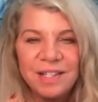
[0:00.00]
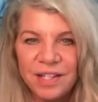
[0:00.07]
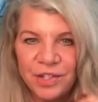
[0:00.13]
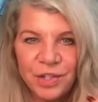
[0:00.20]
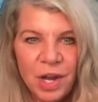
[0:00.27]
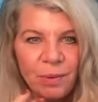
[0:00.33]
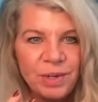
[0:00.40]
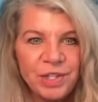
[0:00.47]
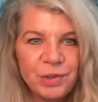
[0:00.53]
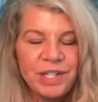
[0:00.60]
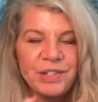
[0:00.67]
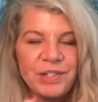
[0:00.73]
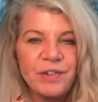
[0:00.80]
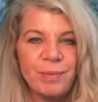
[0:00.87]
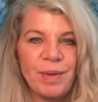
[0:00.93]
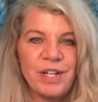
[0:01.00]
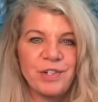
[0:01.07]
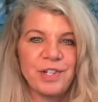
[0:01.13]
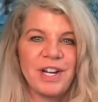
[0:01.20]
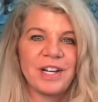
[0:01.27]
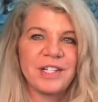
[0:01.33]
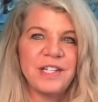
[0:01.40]
There's always
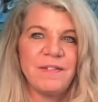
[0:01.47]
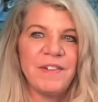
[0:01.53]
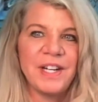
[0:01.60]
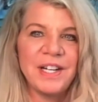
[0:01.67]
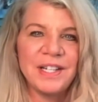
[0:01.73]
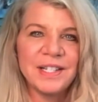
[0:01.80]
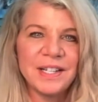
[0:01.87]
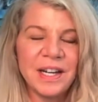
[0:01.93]
transformation activities.